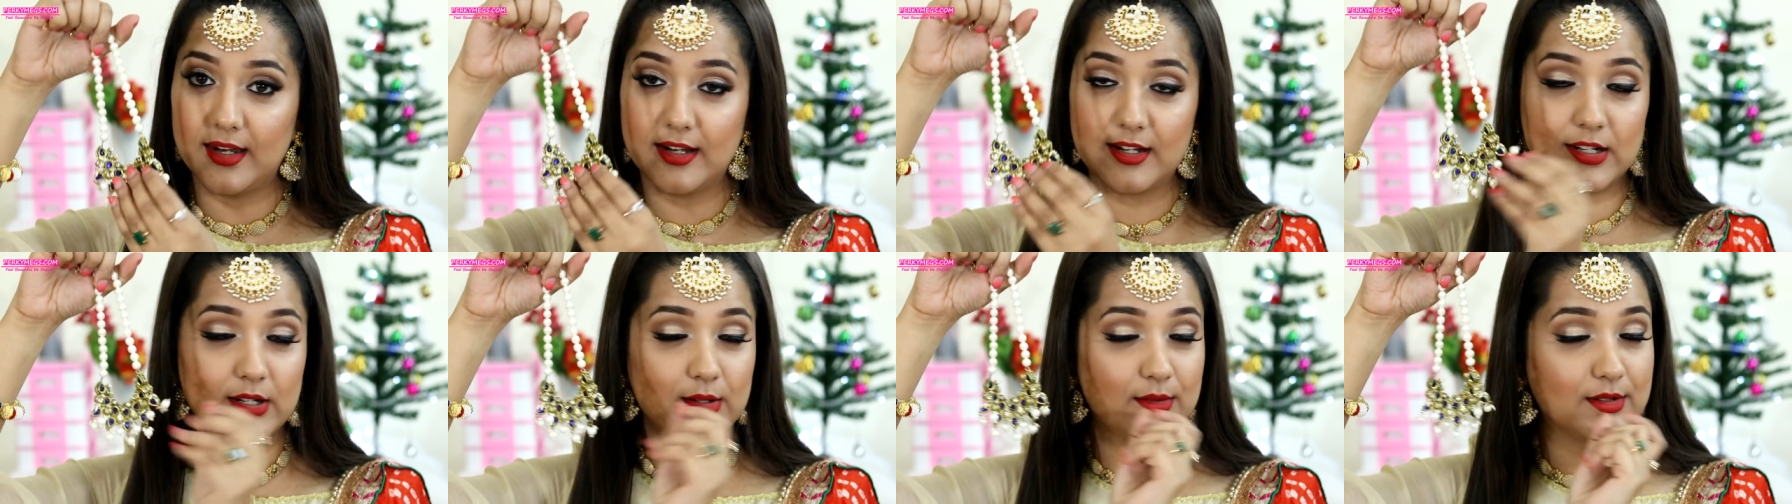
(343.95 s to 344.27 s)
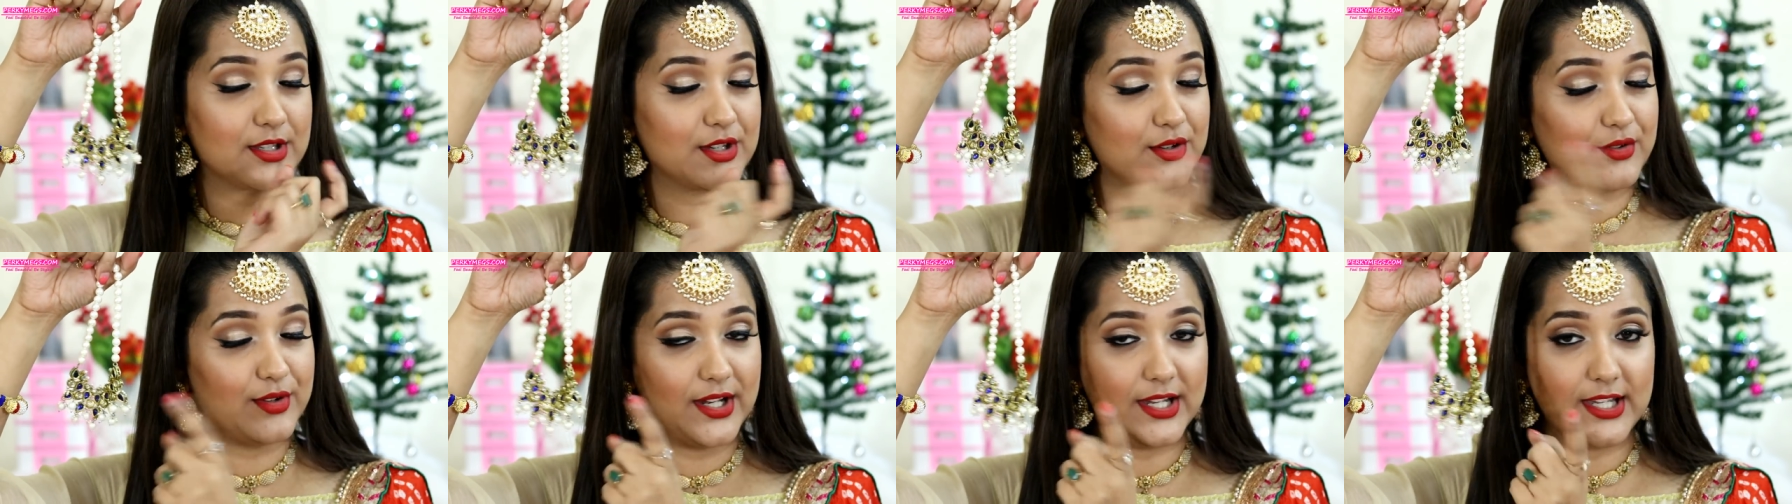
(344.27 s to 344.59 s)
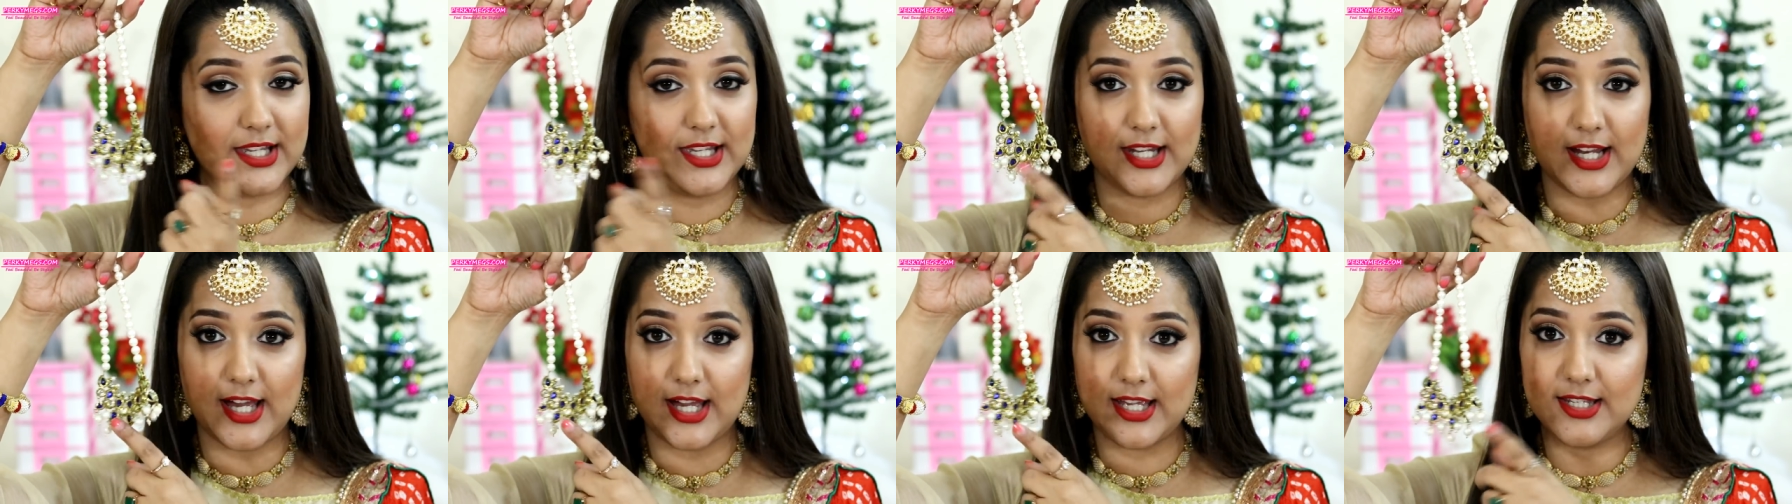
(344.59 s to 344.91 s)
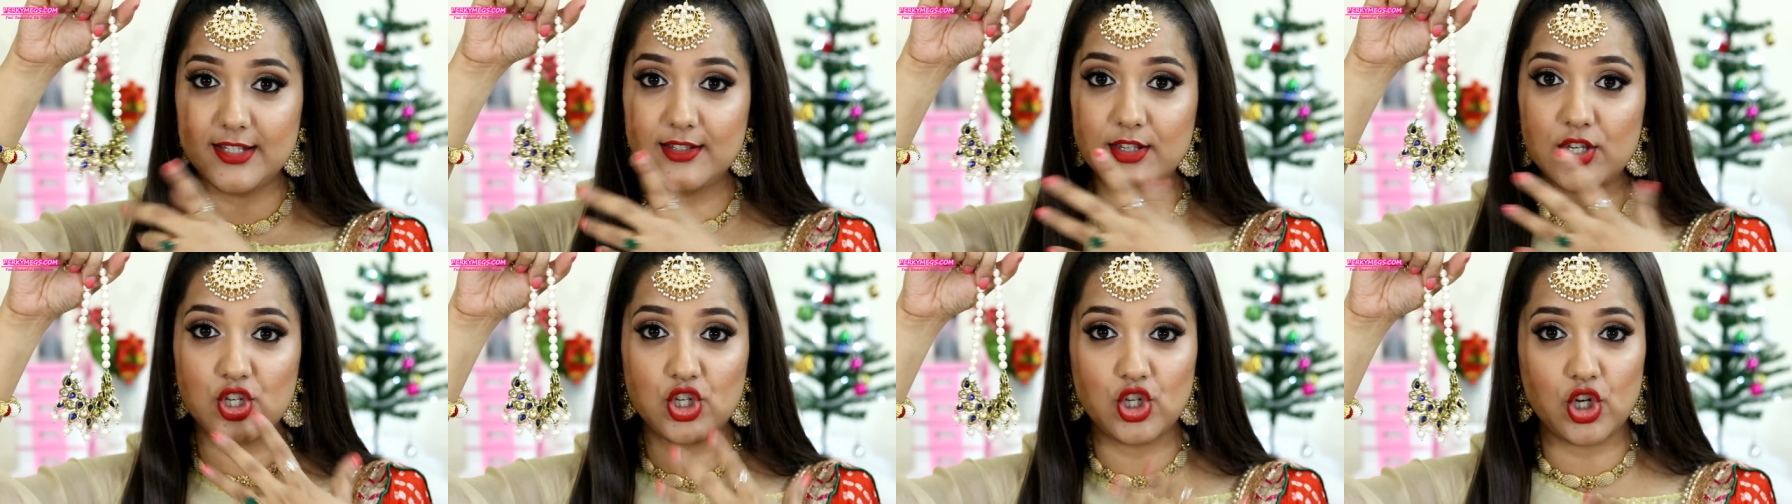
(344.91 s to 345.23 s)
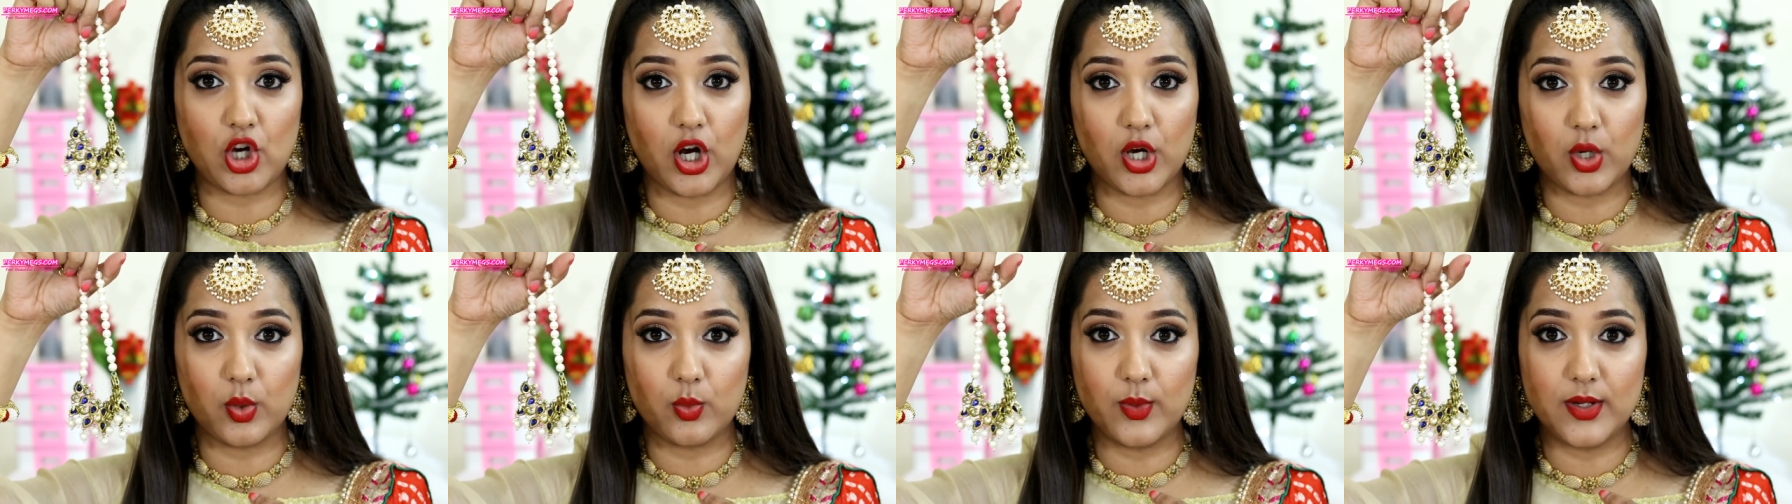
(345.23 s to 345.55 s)
It looks really nice,
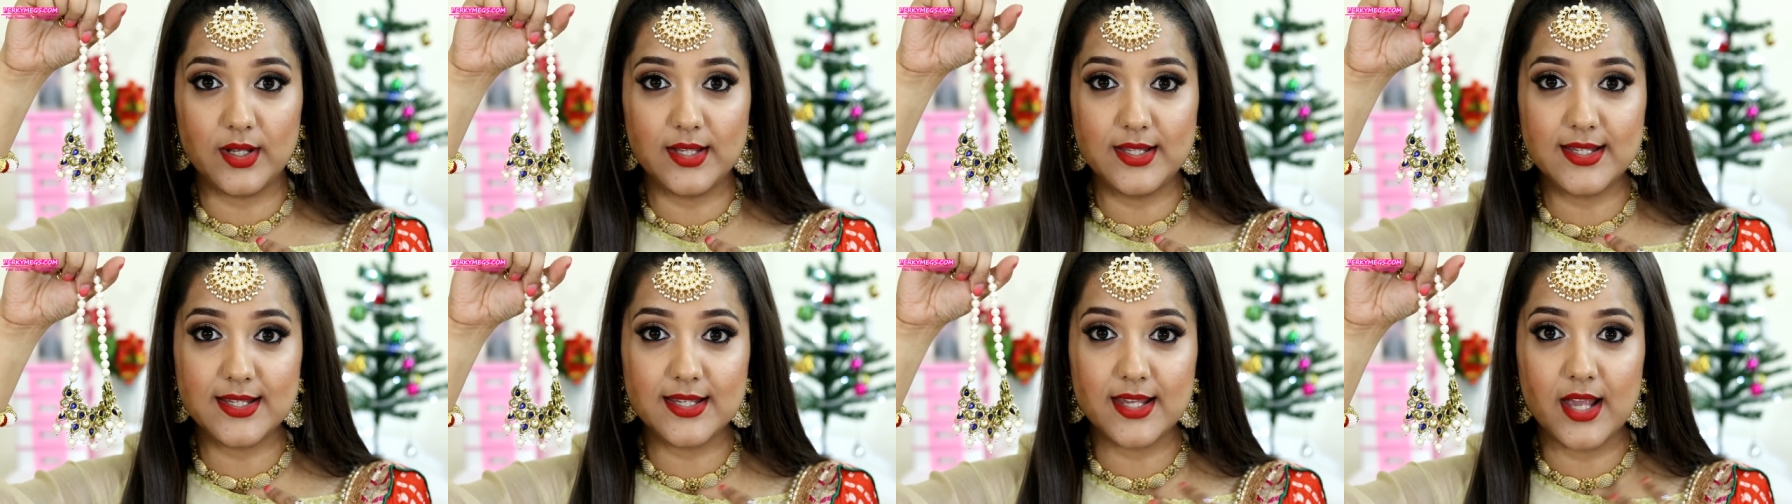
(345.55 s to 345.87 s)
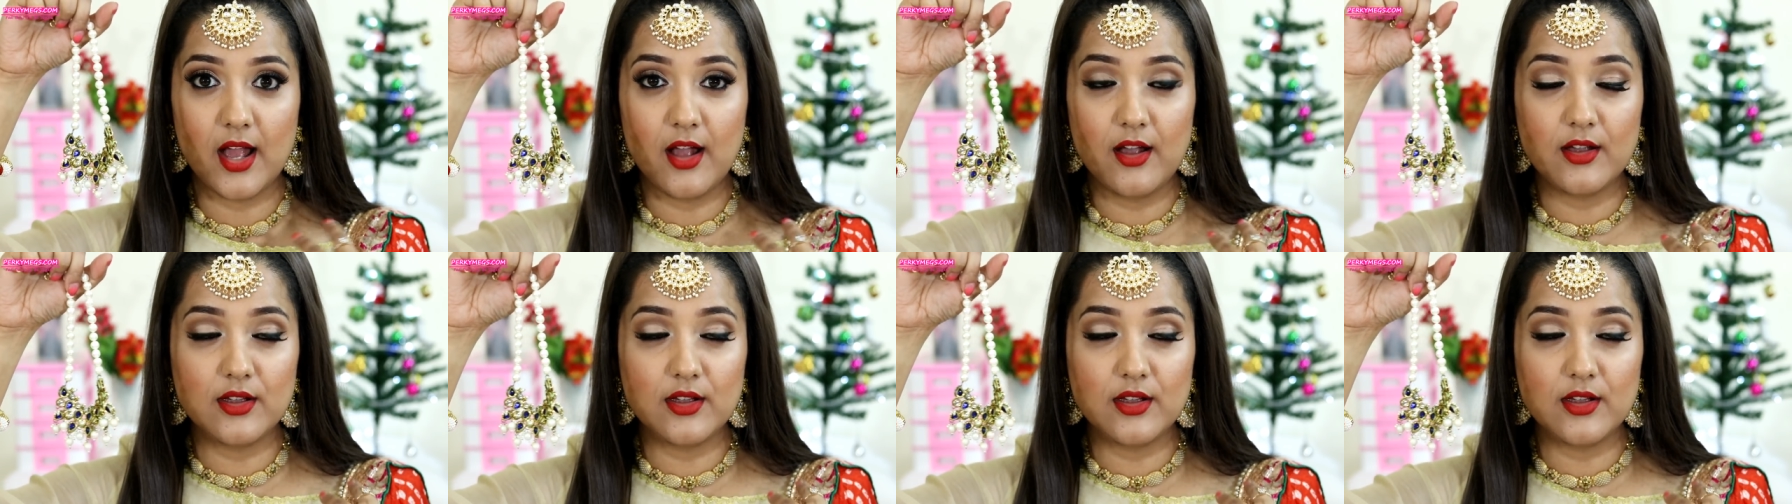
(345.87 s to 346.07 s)
short ones